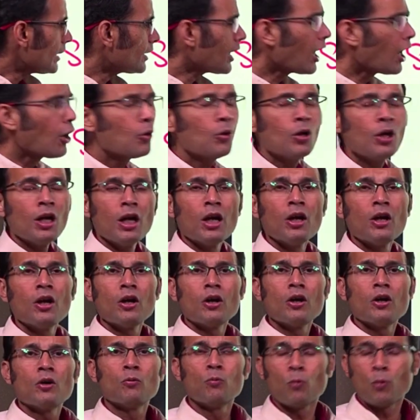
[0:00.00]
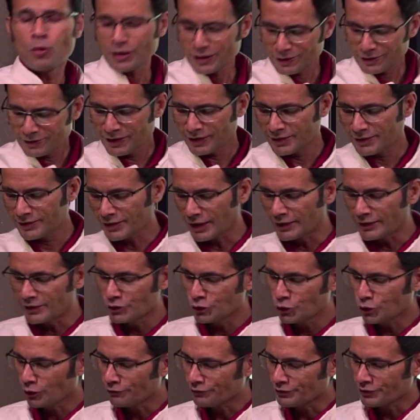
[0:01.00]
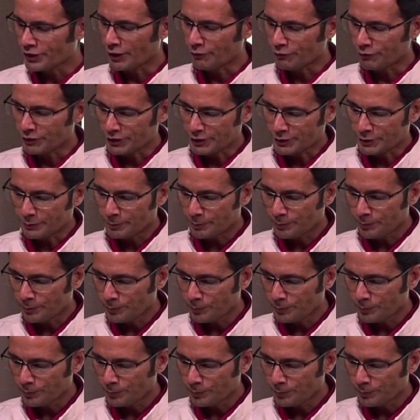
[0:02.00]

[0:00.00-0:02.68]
Now, what is this sons of seven?